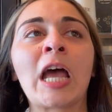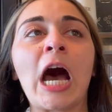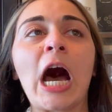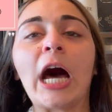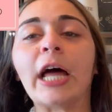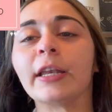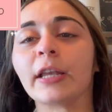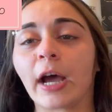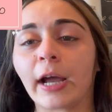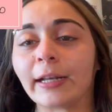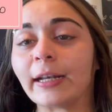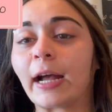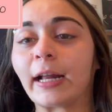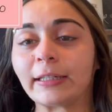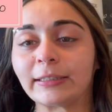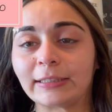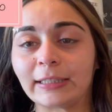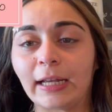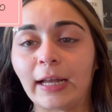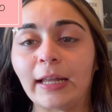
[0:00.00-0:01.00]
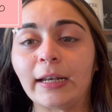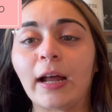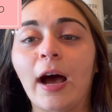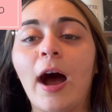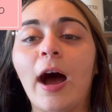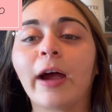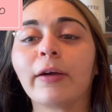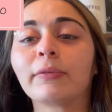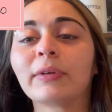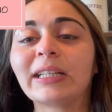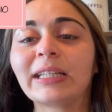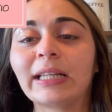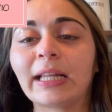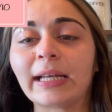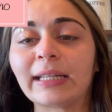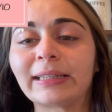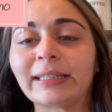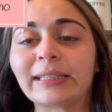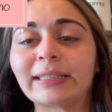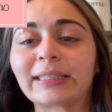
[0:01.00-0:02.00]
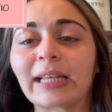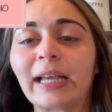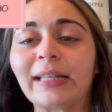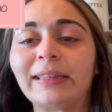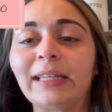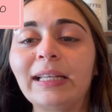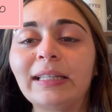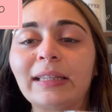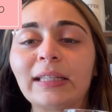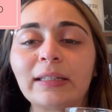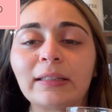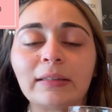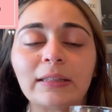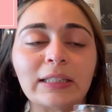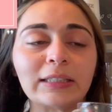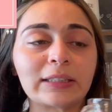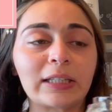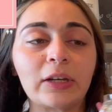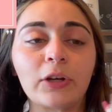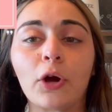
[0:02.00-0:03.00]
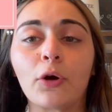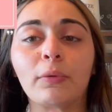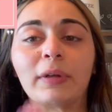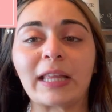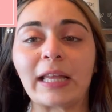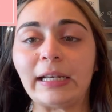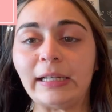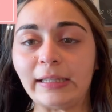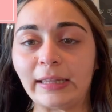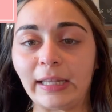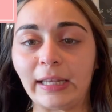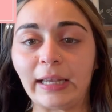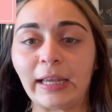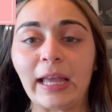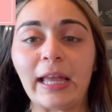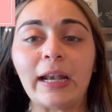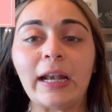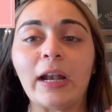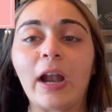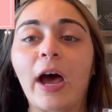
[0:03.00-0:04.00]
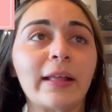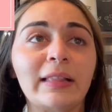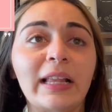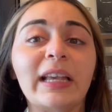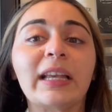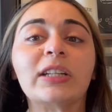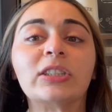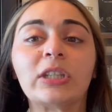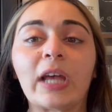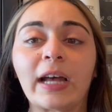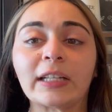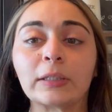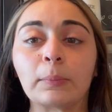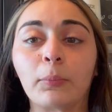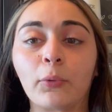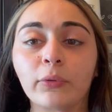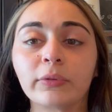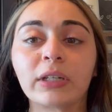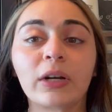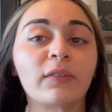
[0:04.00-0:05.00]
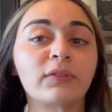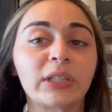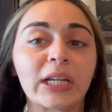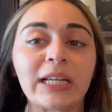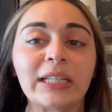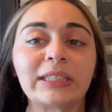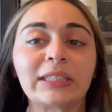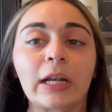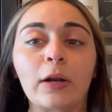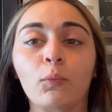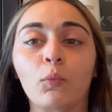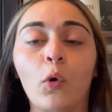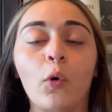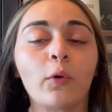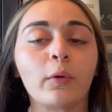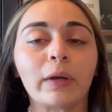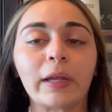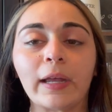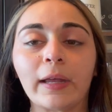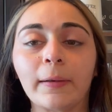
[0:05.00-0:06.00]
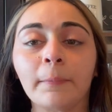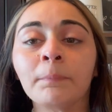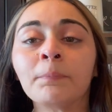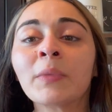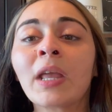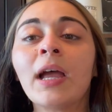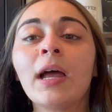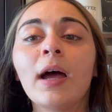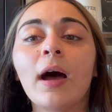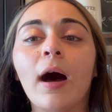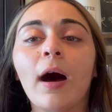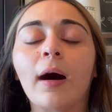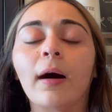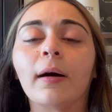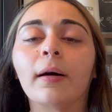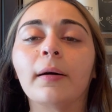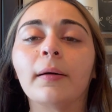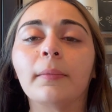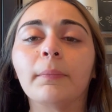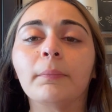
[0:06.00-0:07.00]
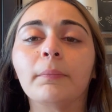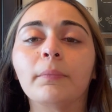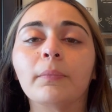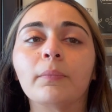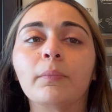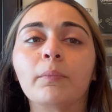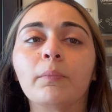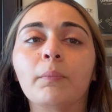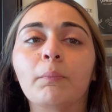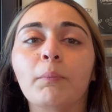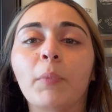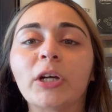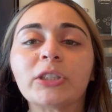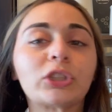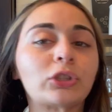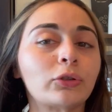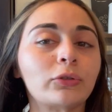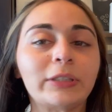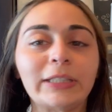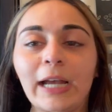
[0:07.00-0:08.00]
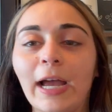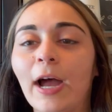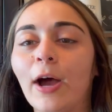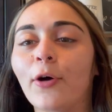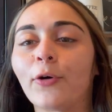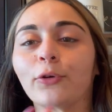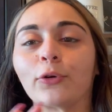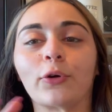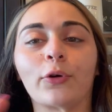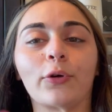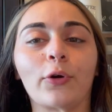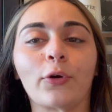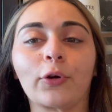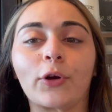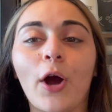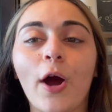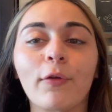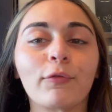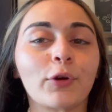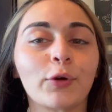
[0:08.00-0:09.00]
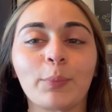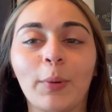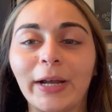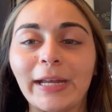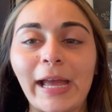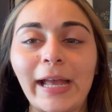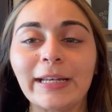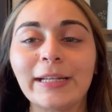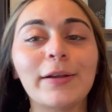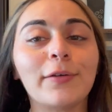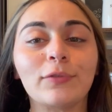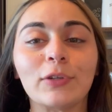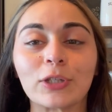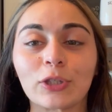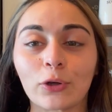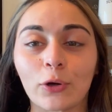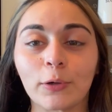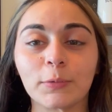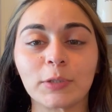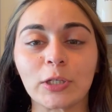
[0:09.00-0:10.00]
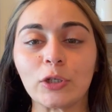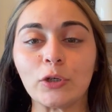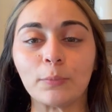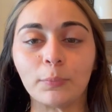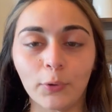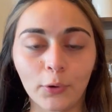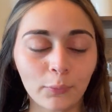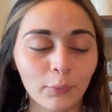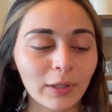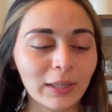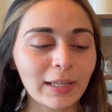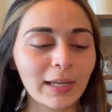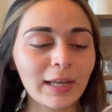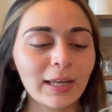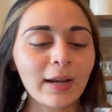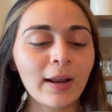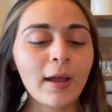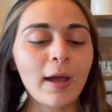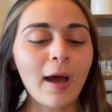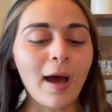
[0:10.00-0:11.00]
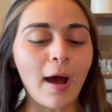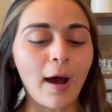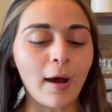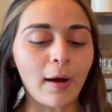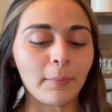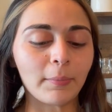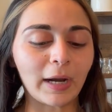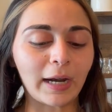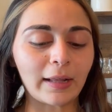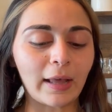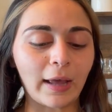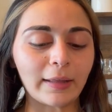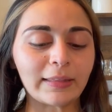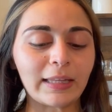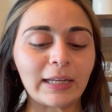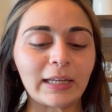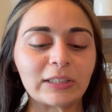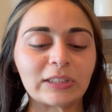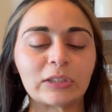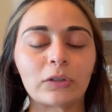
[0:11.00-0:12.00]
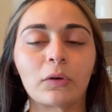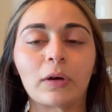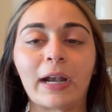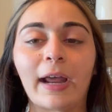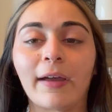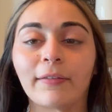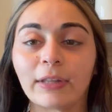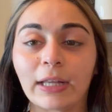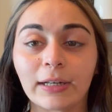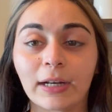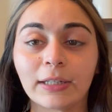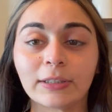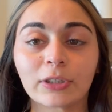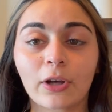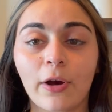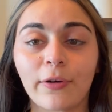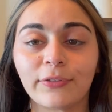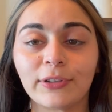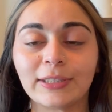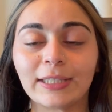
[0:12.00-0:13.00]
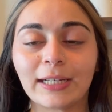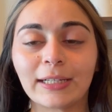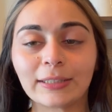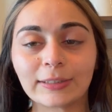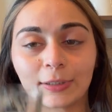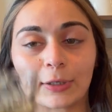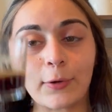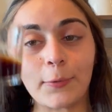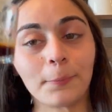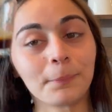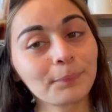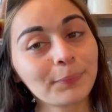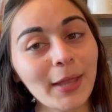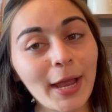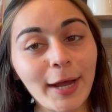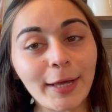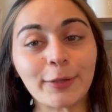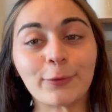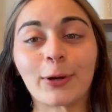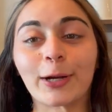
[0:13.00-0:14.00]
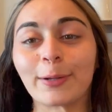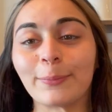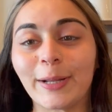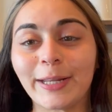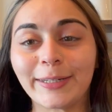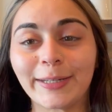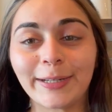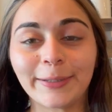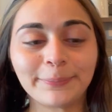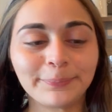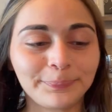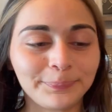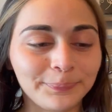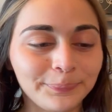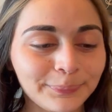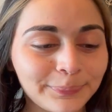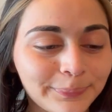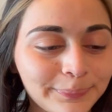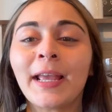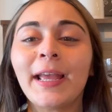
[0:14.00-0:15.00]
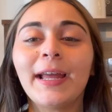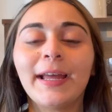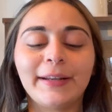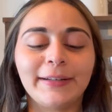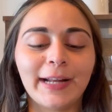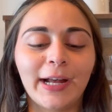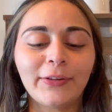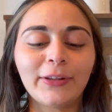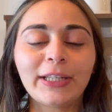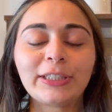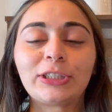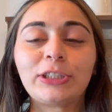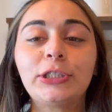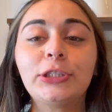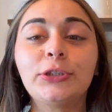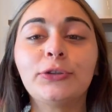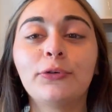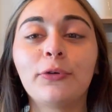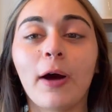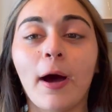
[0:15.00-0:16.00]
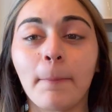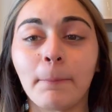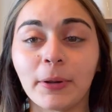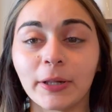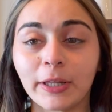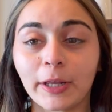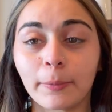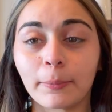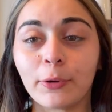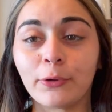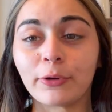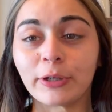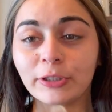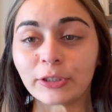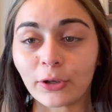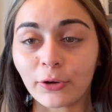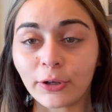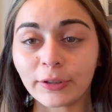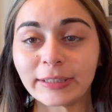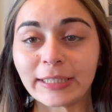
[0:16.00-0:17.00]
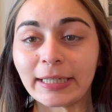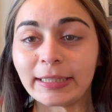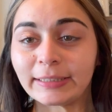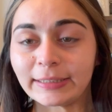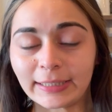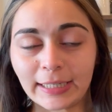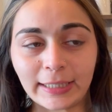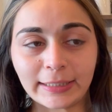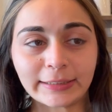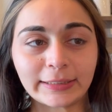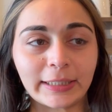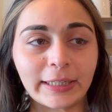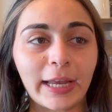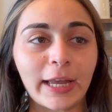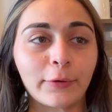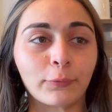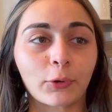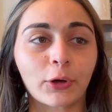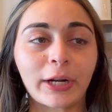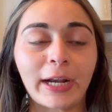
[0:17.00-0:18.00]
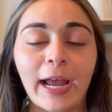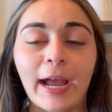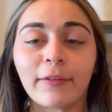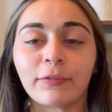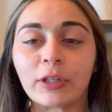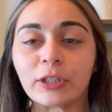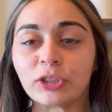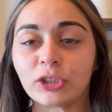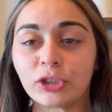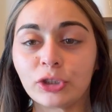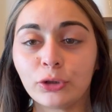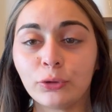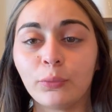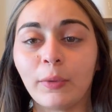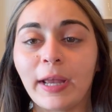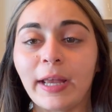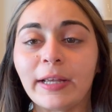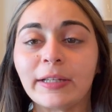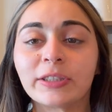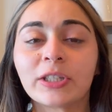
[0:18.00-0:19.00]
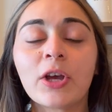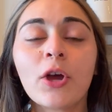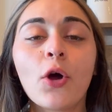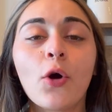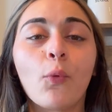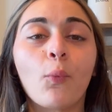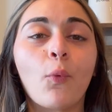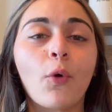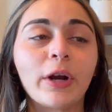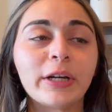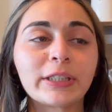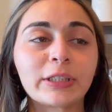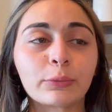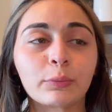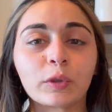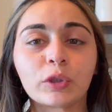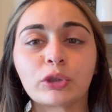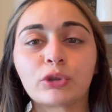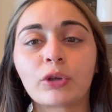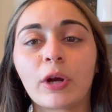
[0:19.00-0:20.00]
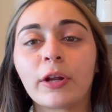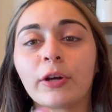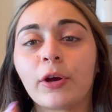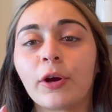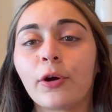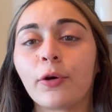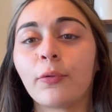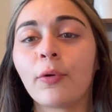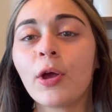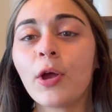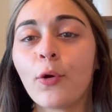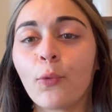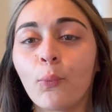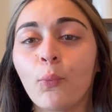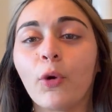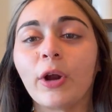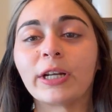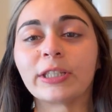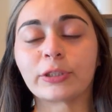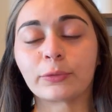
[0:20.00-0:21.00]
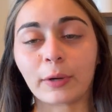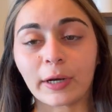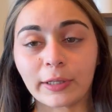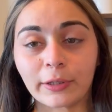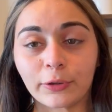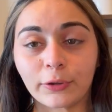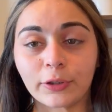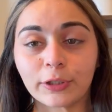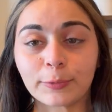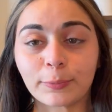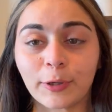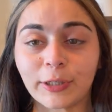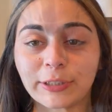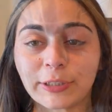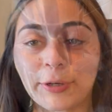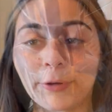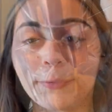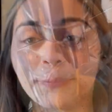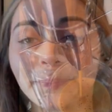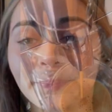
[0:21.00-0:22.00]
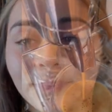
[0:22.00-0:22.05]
a 9 out of 10. I really like this. I think that this can go with anything. And I think it has a bold enough taste that it won't get um, mustered down or, or, covered by any of the syrups that you put with it. Um, and I, I think it's still going to have that nice coffee taste. So I highly recommend it. Now let's do a Palermo Kazaar taste test. Again, we're gonna have this two ways. One is a ristretto, one is a regular espresso.